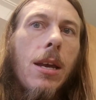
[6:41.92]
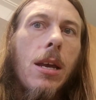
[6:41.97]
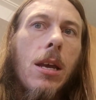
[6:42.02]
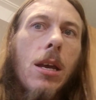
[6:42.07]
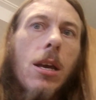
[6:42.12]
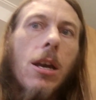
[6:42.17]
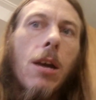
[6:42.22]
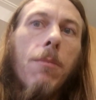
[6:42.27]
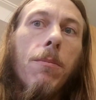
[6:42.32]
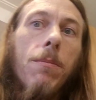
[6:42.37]

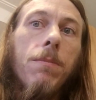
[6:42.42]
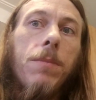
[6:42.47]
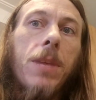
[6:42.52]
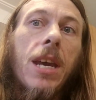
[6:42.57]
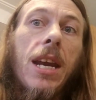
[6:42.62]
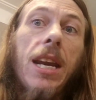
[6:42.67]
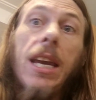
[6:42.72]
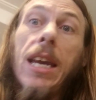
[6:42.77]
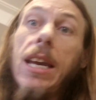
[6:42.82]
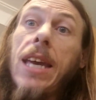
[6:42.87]
I'm
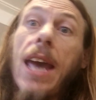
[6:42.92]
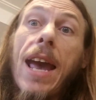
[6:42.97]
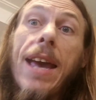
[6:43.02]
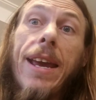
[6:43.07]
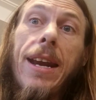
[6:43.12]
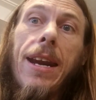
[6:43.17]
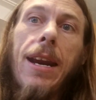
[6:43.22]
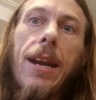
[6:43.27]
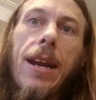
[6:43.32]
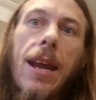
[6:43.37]
getting a
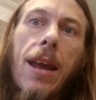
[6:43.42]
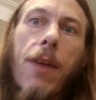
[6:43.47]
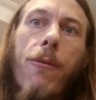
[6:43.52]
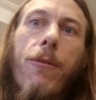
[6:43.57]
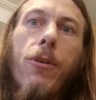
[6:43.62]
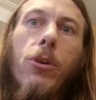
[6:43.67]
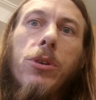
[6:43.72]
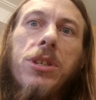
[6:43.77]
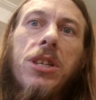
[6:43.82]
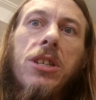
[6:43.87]
K&N air
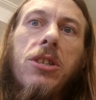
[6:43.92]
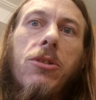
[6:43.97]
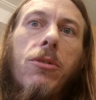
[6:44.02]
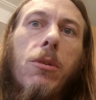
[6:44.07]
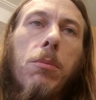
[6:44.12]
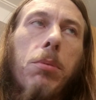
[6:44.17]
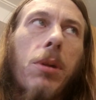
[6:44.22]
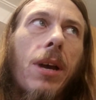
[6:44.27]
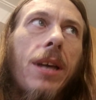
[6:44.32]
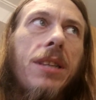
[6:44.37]
filter to
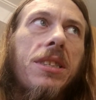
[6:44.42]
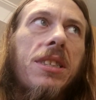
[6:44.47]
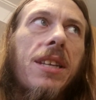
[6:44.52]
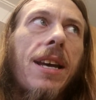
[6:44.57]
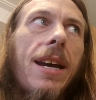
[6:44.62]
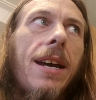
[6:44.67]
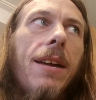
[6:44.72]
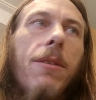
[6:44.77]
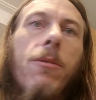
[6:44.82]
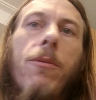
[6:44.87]
replace
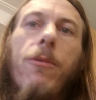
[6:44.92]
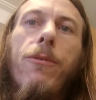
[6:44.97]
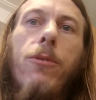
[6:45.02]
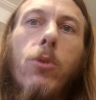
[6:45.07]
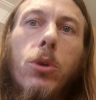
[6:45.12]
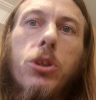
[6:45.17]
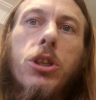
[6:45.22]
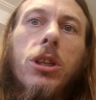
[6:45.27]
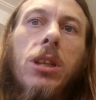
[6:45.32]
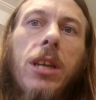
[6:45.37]
that.
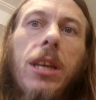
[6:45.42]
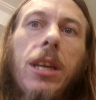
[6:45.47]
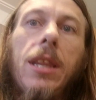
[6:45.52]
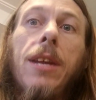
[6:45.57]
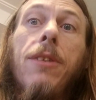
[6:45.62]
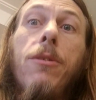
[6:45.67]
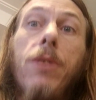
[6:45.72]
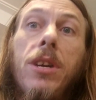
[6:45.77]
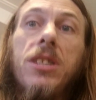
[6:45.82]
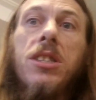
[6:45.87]
Unfortunately,
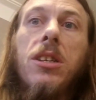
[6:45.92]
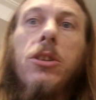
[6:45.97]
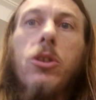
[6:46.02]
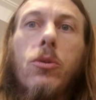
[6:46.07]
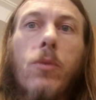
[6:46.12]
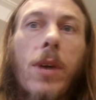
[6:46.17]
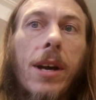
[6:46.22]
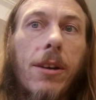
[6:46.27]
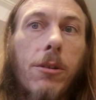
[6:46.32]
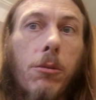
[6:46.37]
there is a
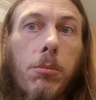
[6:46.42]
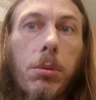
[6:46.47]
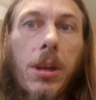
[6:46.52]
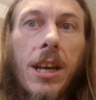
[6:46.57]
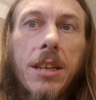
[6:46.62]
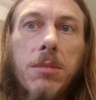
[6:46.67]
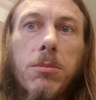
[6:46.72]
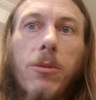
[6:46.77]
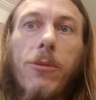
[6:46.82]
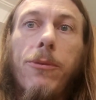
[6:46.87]
direct
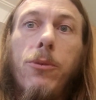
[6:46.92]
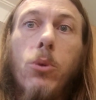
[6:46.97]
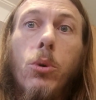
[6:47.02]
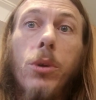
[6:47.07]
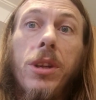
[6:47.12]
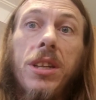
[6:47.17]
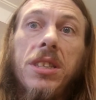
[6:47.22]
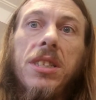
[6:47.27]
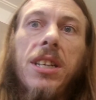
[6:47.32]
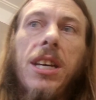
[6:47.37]
replacement for
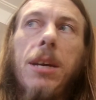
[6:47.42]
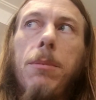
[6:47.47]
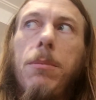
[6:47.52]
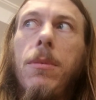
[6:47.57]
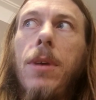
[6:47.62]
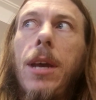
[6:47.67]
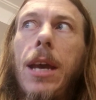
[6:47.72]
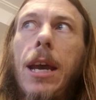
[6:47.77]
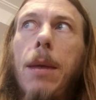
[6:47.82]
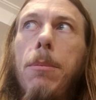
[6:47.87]
this
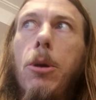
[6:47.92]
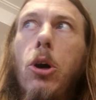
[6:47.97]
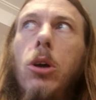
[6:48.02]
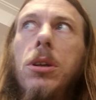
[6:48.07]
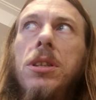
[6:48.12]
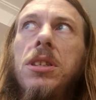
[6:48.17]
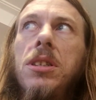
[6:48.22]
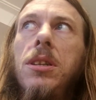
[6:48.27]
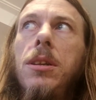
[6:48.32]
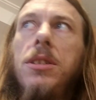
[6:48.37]
airbox,
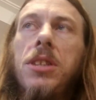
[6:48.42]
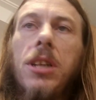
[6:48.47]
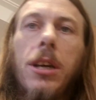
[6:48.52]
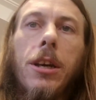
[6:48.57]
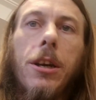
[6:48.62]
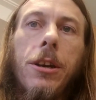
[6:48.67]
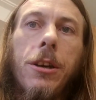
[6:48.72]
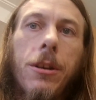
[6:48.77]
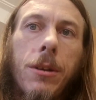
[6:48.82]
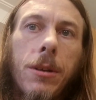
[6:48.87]

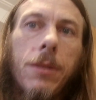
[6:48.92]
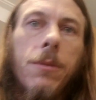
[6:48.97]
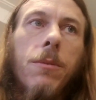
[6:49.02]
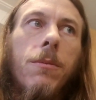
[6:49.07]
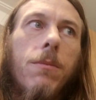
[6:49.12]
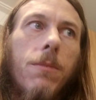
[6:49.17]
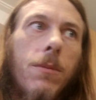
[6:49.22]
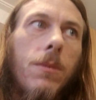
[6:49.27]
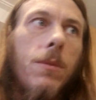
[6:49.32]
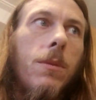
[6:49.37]
so
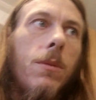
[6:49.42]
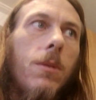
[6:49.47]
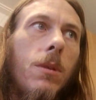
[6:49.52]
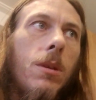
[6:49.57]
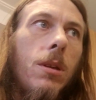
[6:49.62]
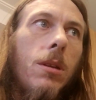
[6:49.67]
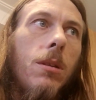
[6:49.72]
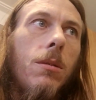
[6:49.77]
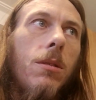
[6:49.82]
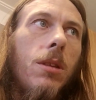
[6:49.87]

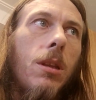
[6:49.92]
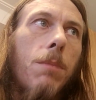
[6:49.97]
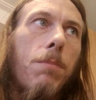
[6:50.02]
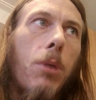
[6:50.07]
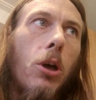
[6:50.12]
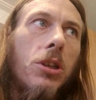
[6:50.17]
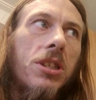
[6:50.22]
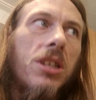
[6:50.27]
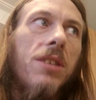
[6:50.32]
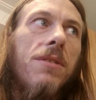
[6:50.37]
the
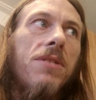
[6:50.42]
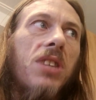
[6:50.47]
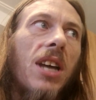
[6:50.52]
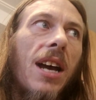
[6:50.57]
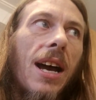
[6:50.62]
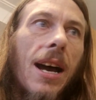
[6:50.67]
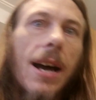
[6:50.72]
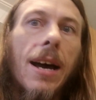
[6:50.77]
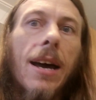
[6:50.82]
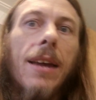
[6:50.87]
positives are